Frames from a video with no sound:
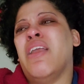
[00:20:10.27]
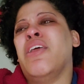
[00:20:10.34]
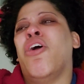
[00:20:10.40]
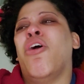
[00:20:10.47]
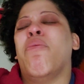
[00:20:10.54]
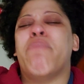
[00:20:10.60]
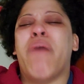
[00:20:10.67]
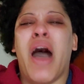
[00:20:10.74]

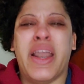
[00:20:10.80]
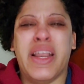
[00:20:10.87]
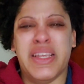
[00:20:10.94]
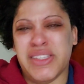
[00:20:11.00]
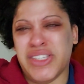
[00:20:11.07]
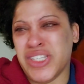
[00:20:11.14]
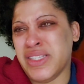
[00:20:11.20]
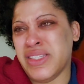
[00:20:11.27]
her
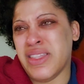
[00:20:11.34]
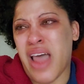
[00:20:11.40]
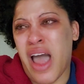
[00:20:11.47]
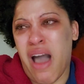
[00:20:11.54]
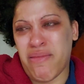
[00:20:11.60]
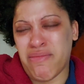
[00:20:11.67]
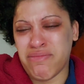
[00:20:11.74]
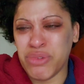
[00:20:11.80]
body's just
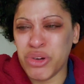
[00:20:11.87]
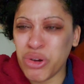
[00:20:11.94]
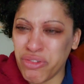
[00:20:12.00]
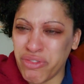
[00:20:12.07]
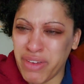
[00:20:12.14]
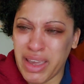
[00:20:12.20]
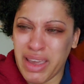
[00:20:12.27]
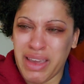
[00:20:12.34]
not
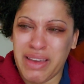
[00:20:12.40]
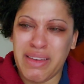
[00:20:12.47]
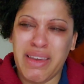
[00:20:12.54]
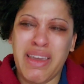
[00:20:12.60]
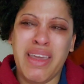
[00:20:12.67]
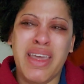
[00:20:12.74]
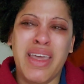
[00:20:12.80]
moving.